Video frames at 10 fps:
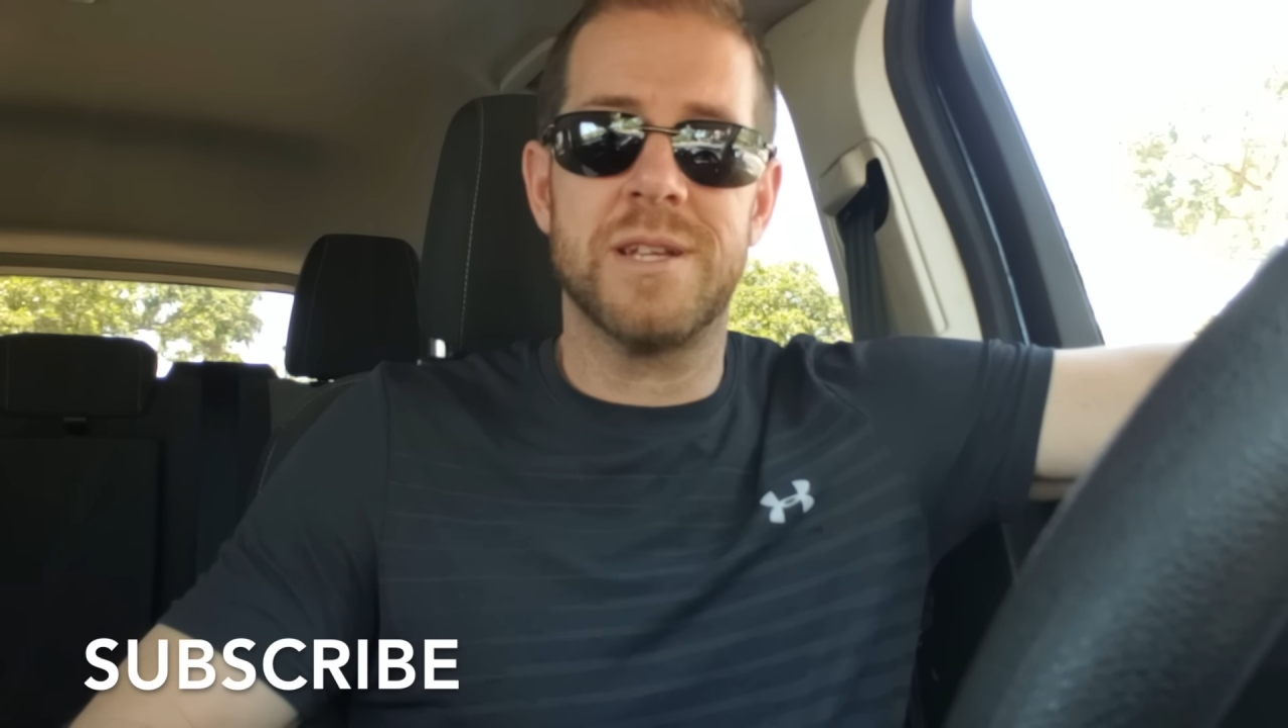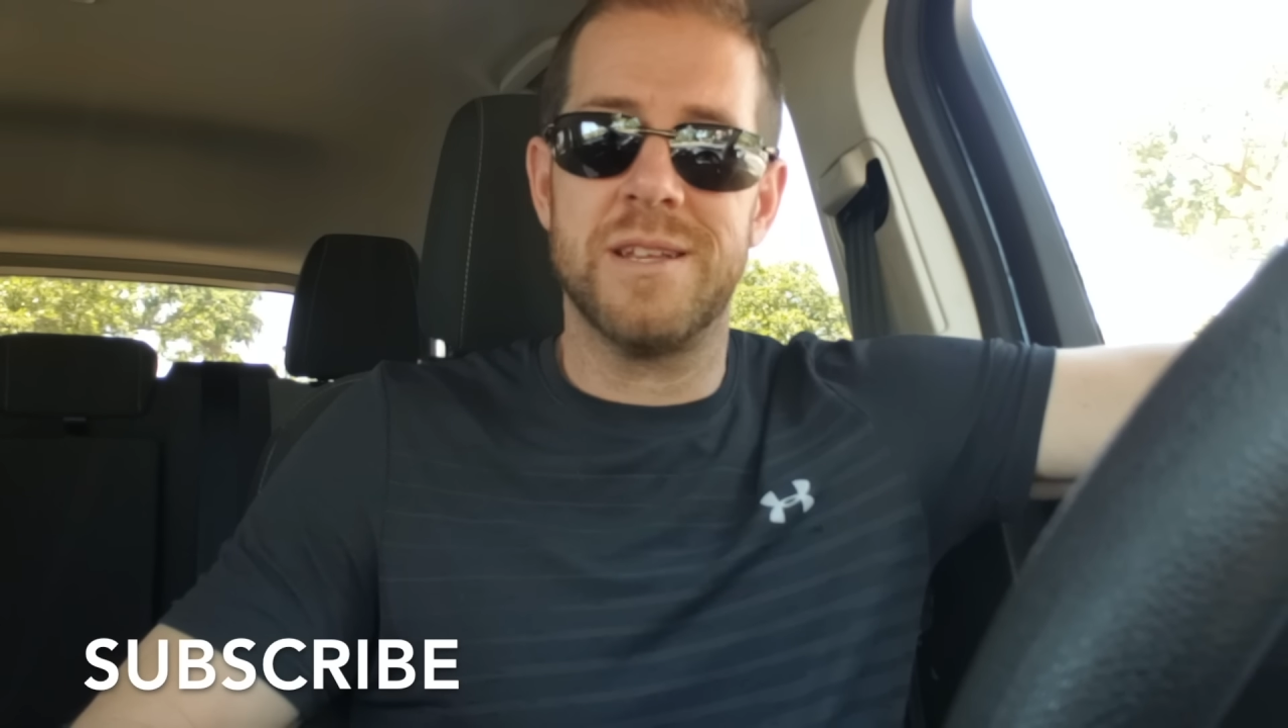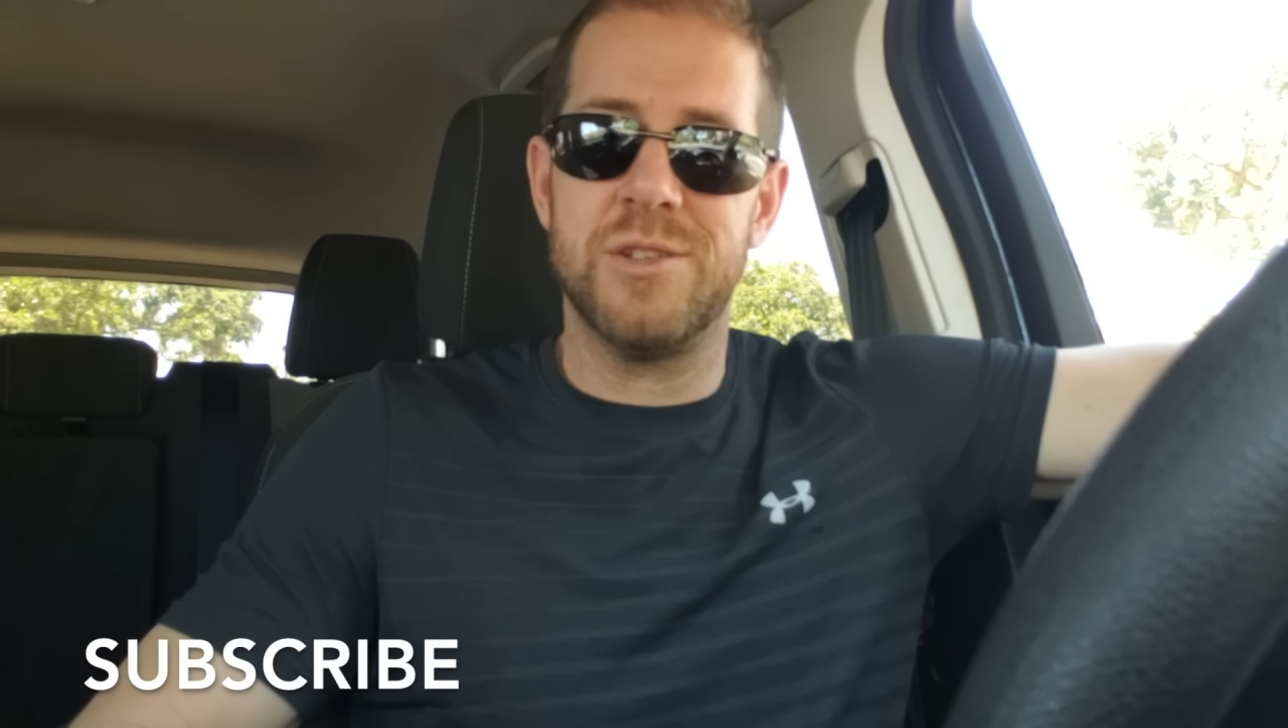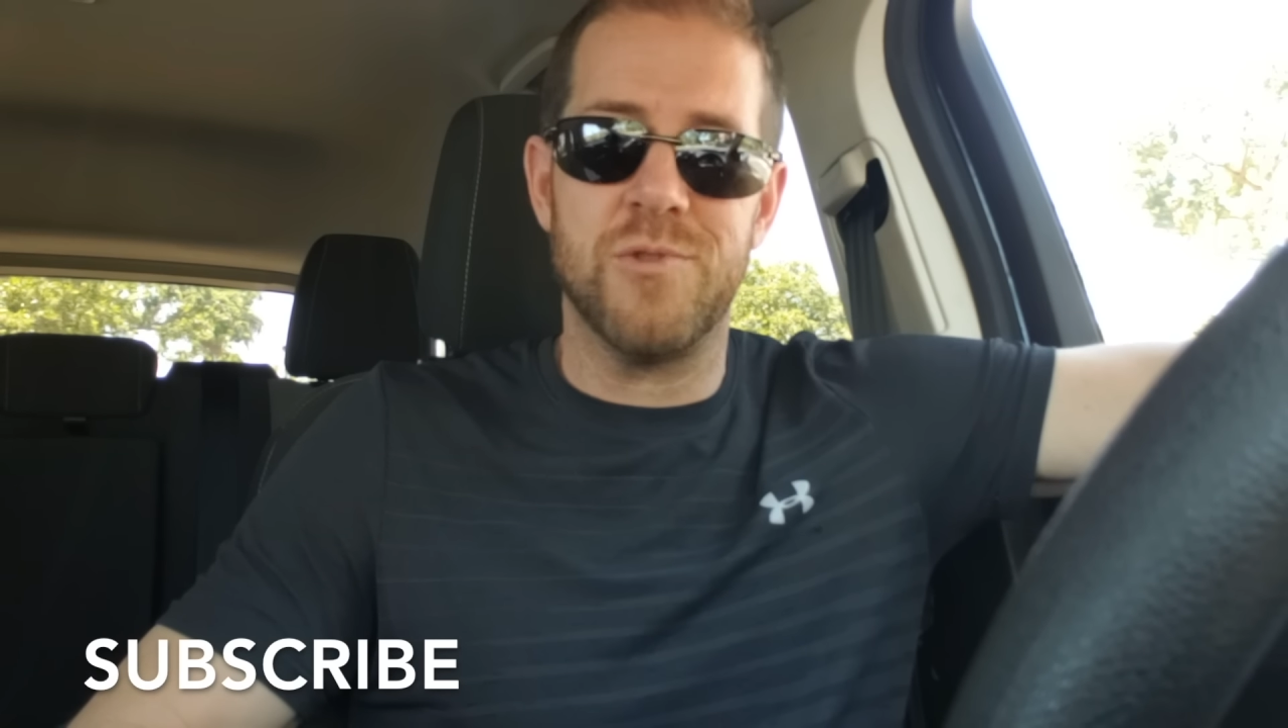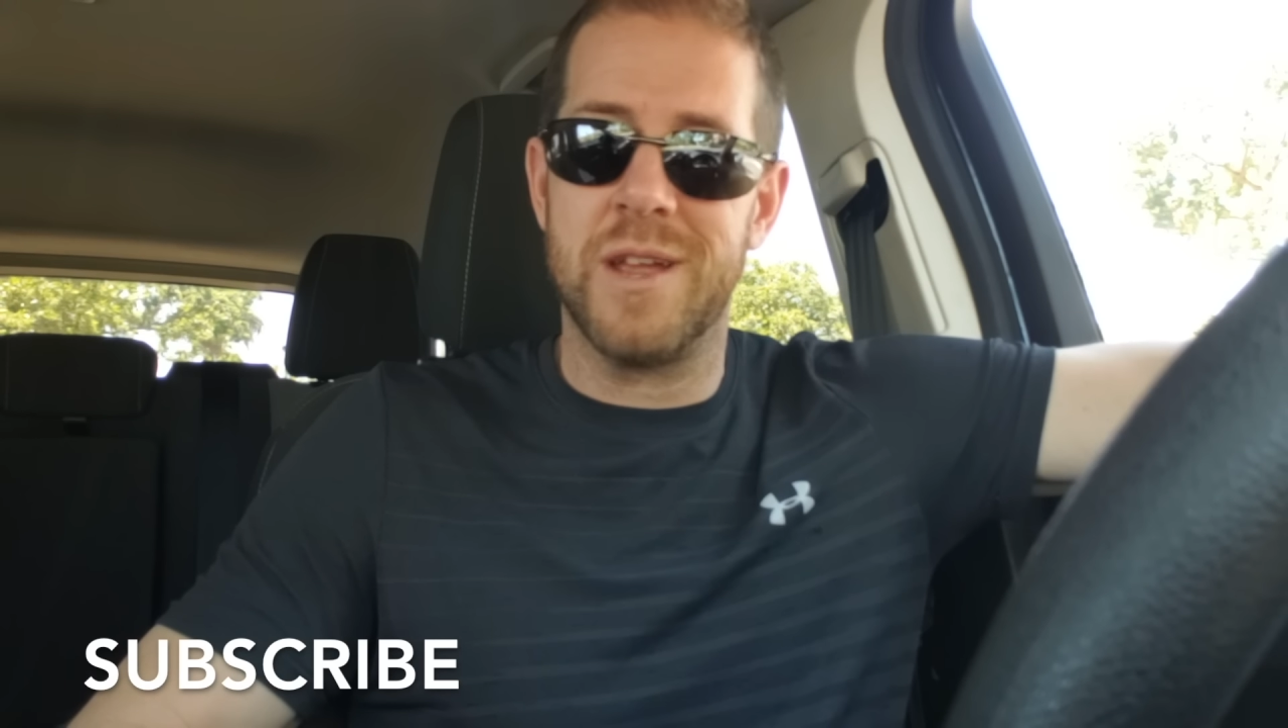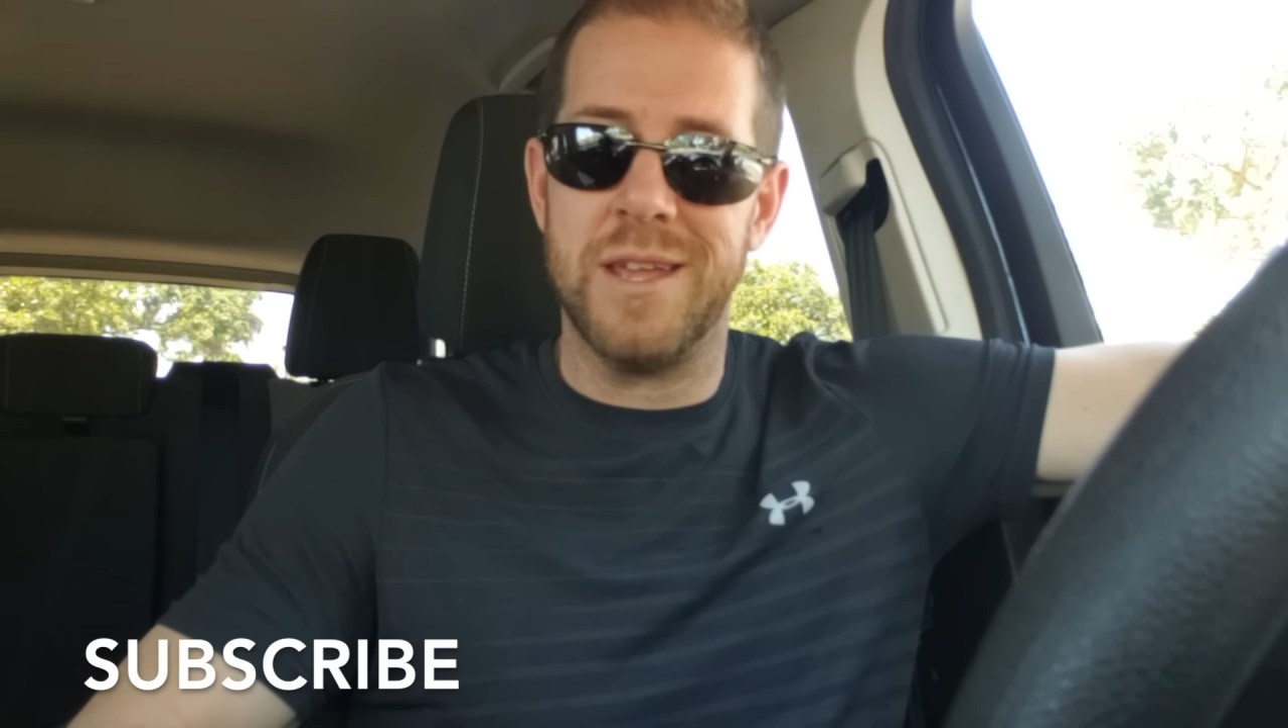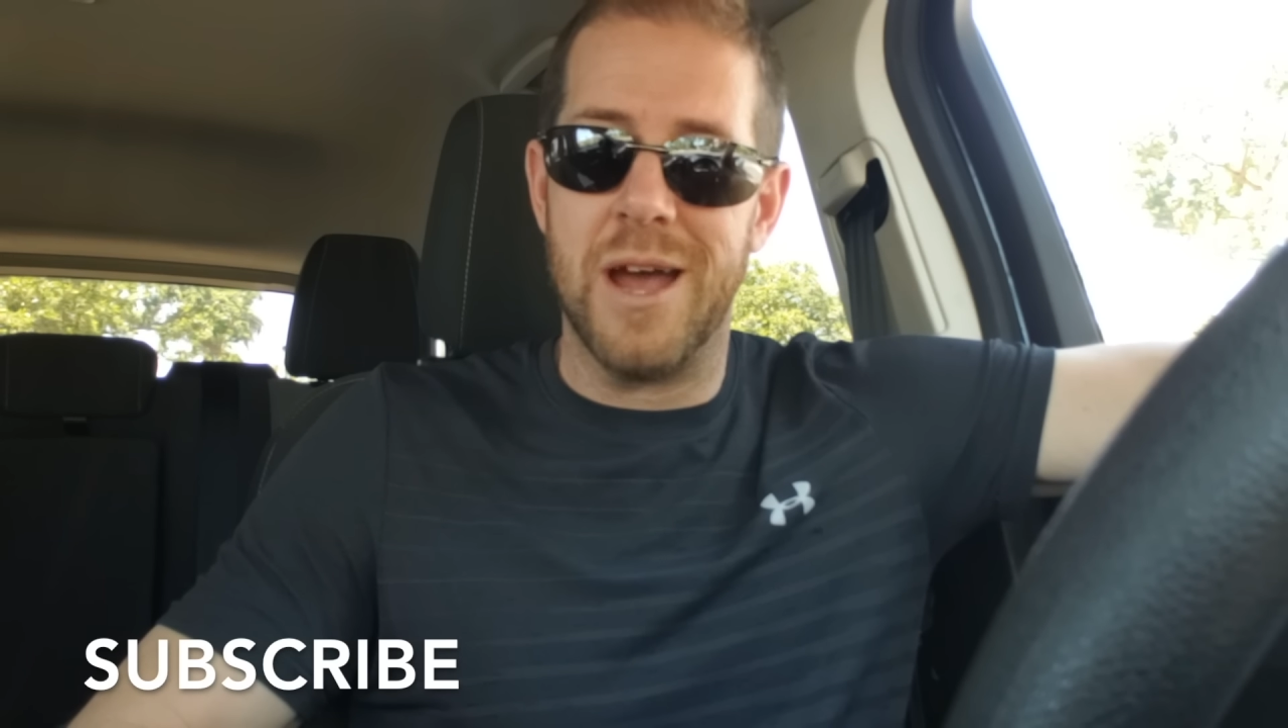to drinking